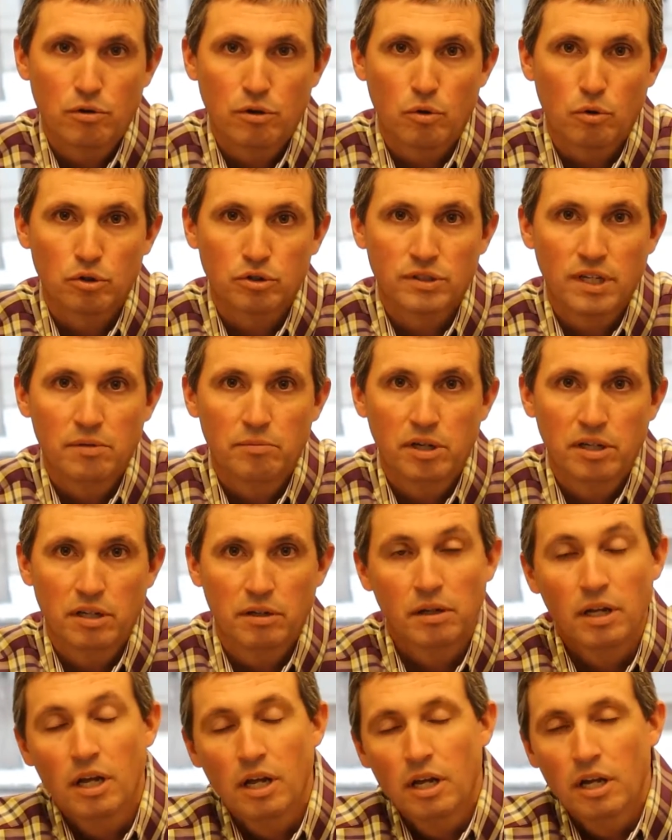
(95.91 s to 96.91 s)
Of course, they've been
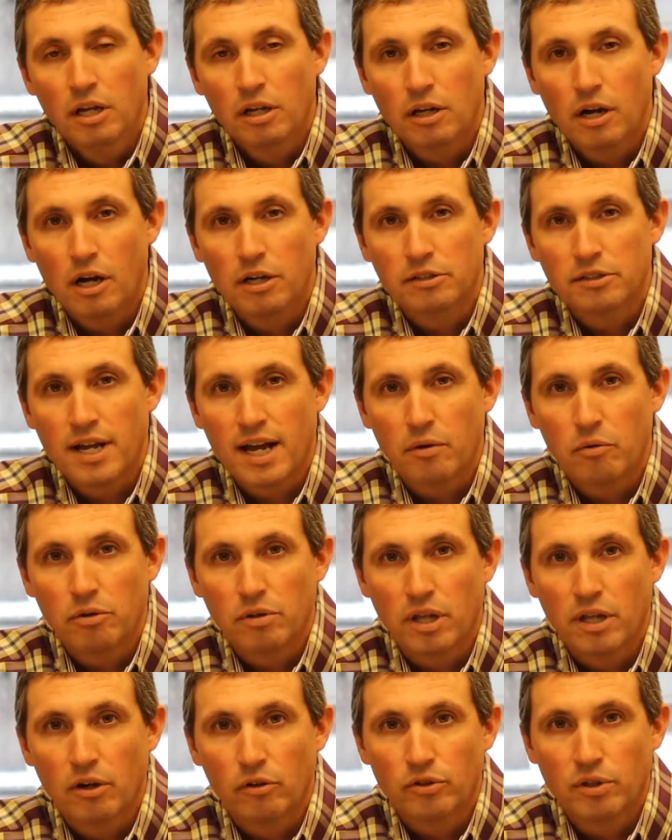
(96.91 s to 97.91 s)
in contact
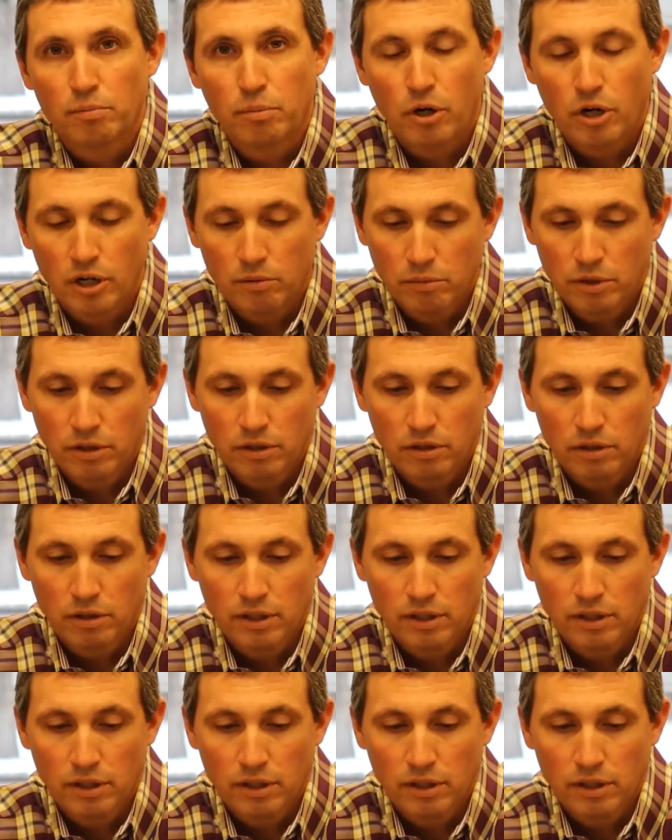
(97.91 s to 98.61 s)
with the health department,